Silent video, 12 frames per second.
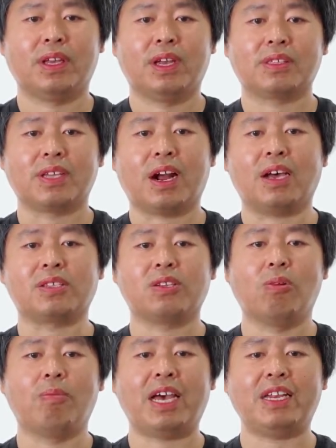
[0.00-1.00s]
There are
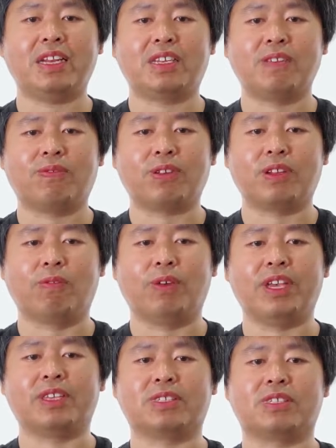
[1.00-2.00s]
so many different
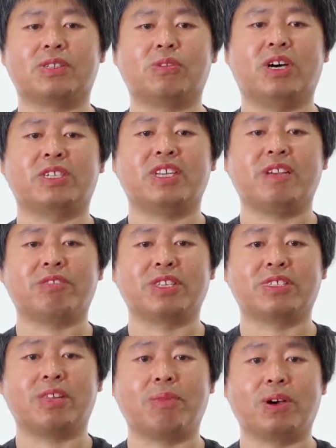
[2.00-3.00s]
ways to achieve the
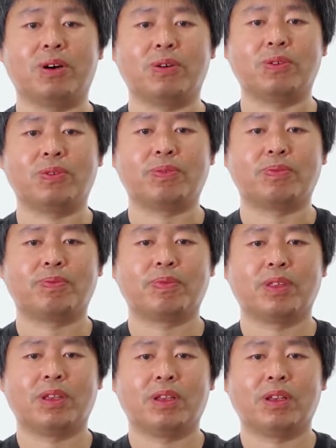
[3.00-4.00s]
same goal.
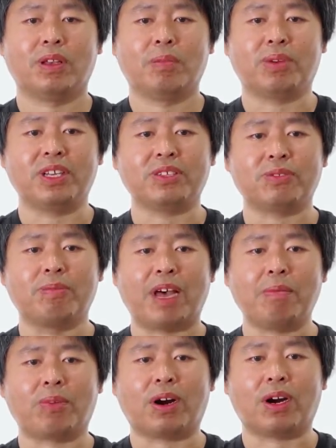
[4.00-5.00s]
Please
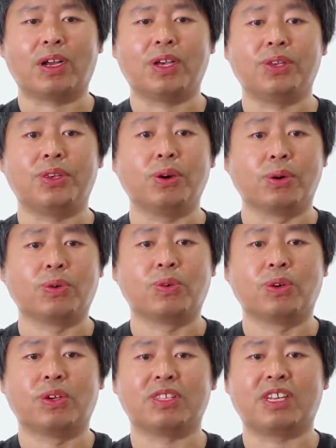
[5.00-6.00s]
remember, you,
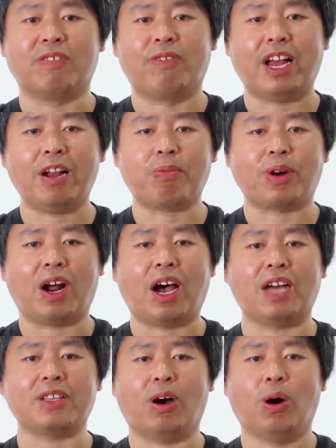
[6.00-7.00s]
the developer,
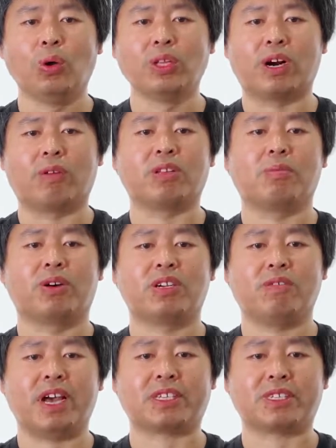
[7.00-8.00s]
are the owner of the motion
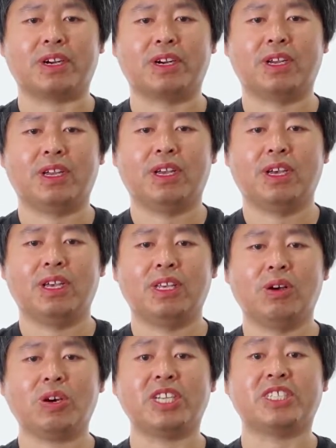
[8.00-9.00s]
vector.
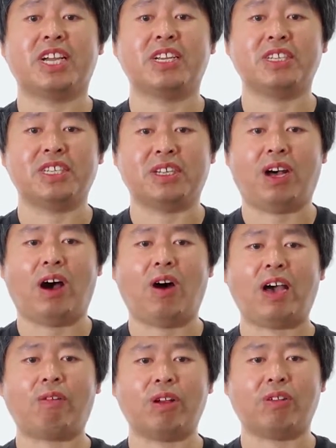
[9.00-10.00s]
You can change it
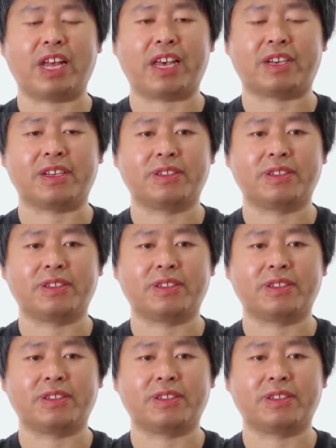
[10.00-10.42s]
however you like.